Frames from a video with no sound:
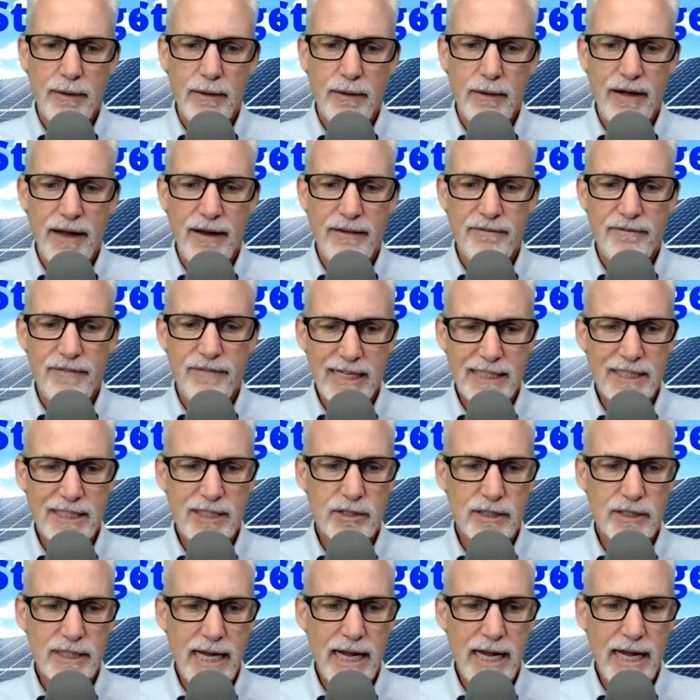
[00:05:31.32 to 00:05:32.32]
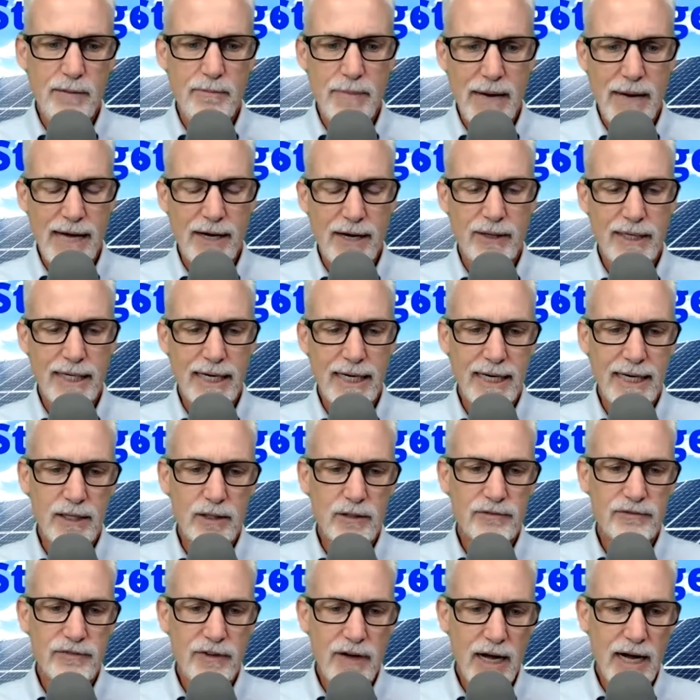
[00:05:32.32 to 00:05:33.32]
Investor Day, Battery Day, you'll
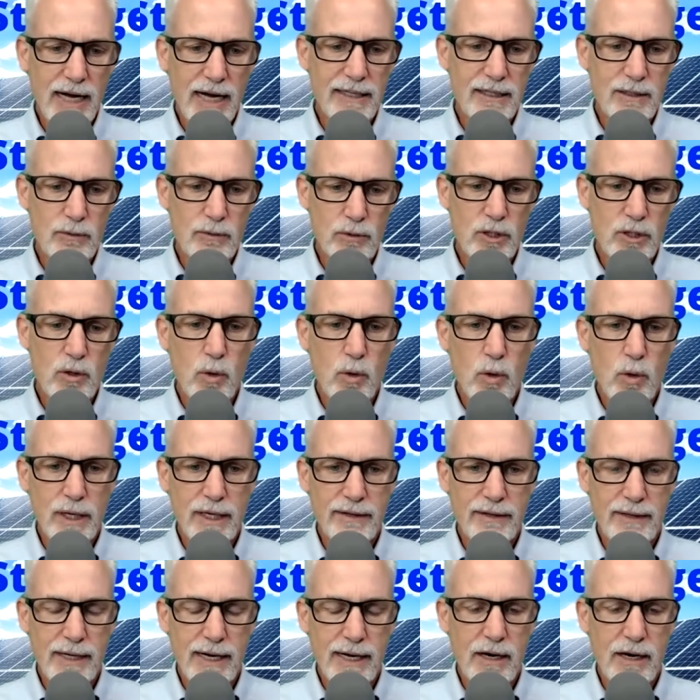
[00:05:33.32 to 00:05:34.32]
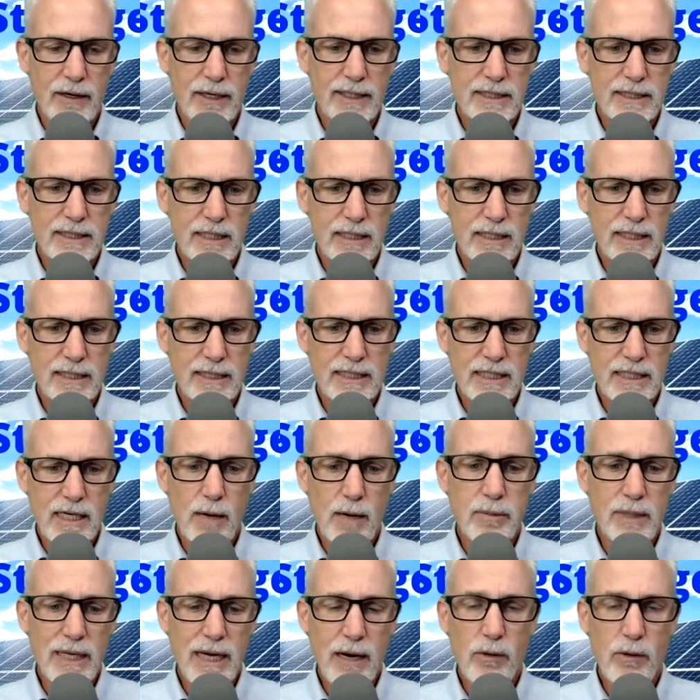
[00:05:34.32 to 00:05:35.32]
find the recording there. It's a
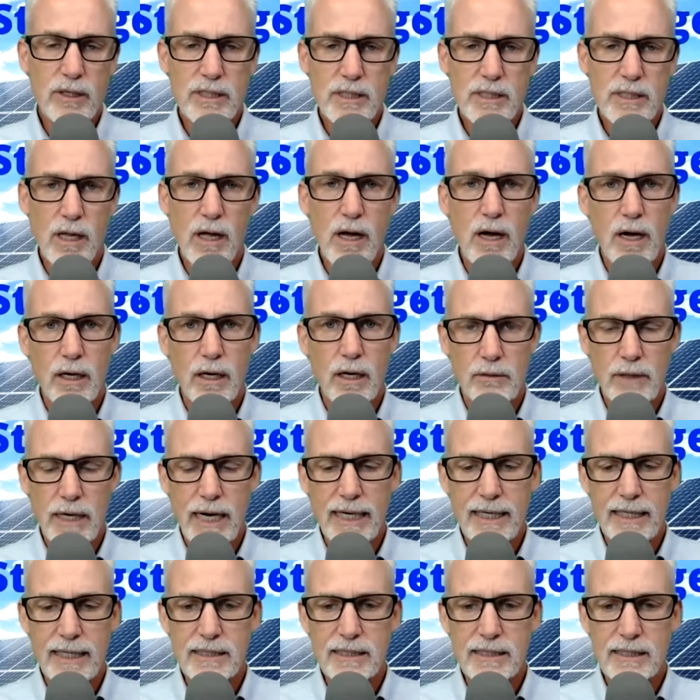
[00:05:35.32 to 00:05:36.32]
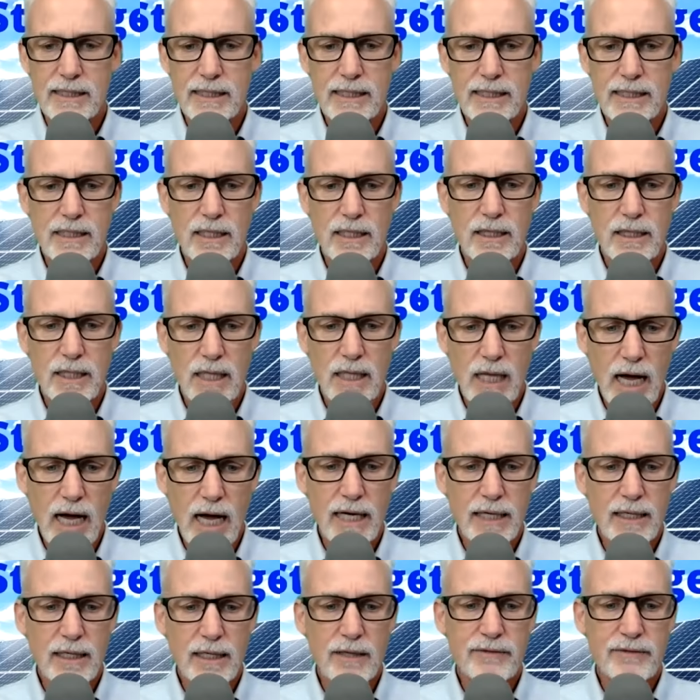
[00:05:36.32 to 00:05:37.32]
couple hours long, right? It's a
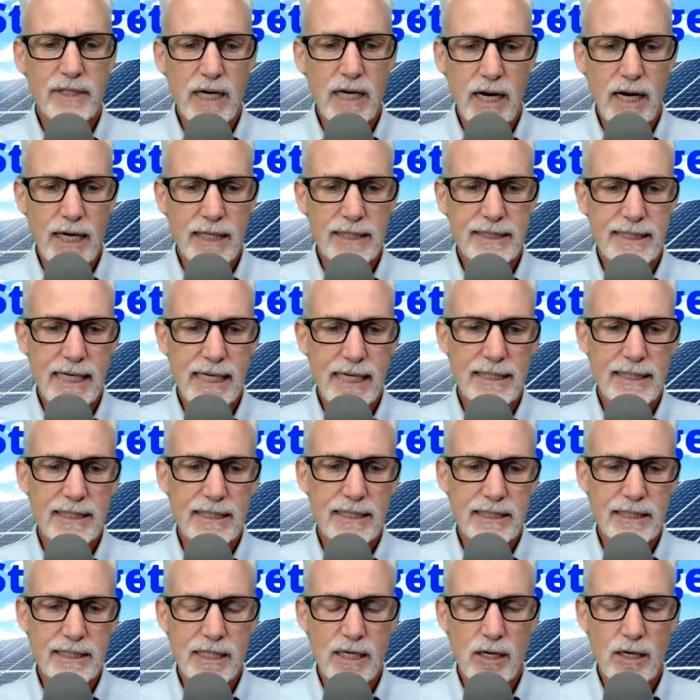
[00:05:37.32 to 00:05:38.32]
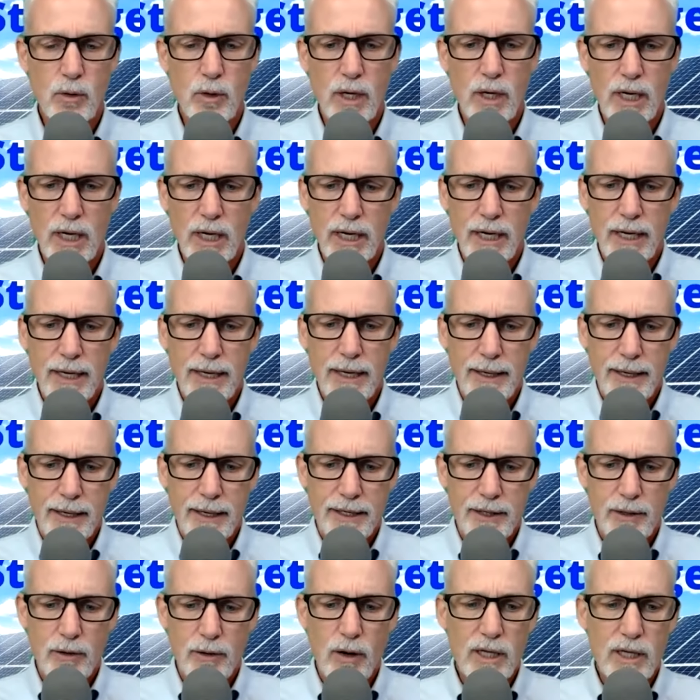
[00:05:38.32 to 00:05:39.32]
lot of content. And so
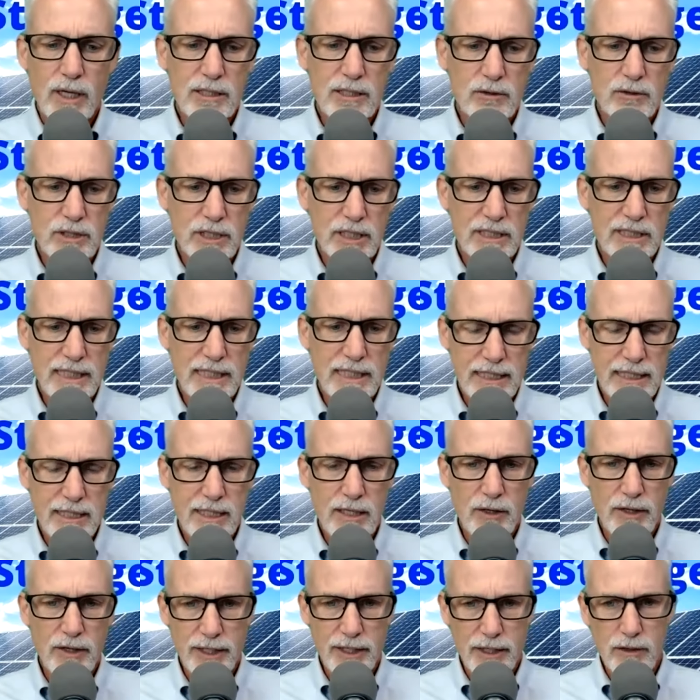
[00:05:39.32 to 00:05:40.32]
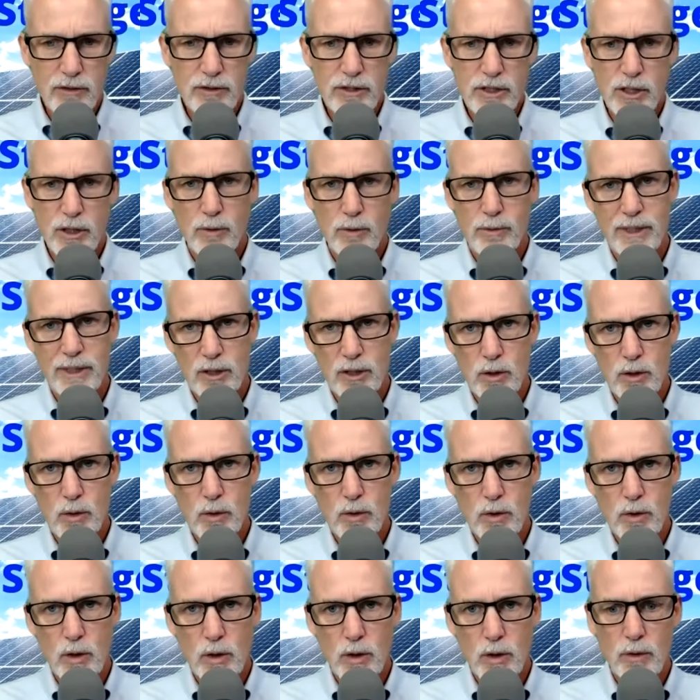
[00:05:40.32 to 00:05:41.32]
you also just need to go to YouTube and
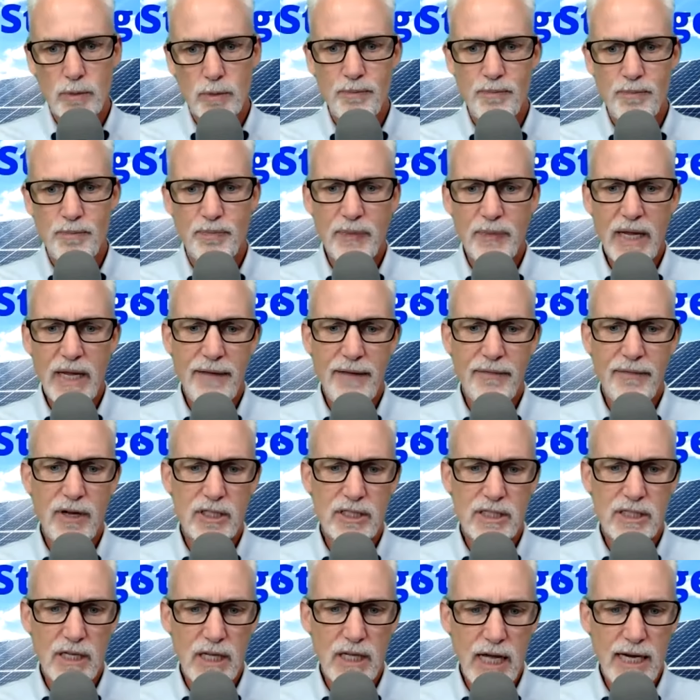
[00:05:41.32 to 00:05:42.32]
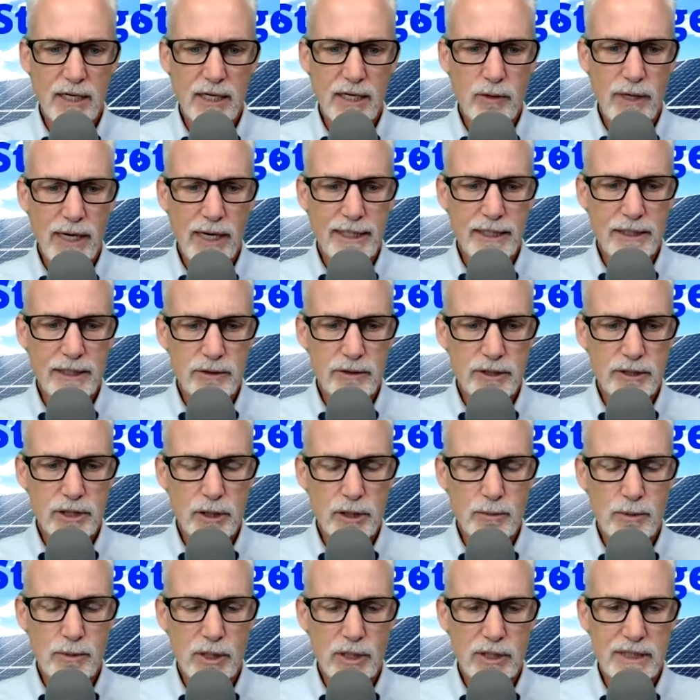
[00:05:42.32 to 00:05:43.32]
Google, and there's a lot of great
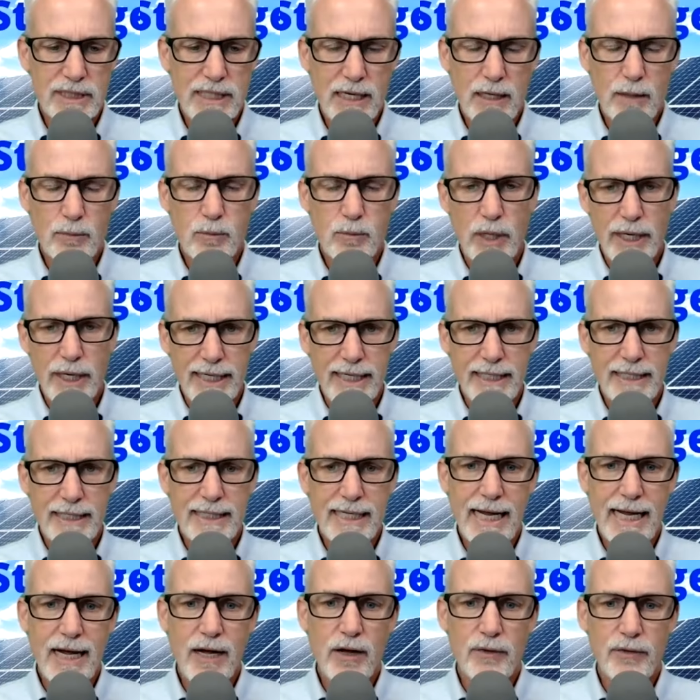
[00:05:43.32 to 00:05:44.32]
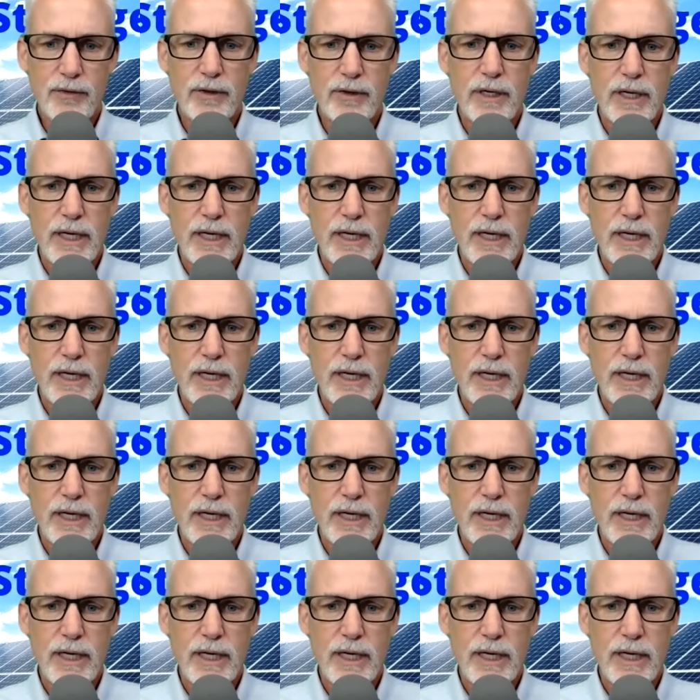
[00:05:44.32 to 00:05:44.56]
YouTubers that are breaking down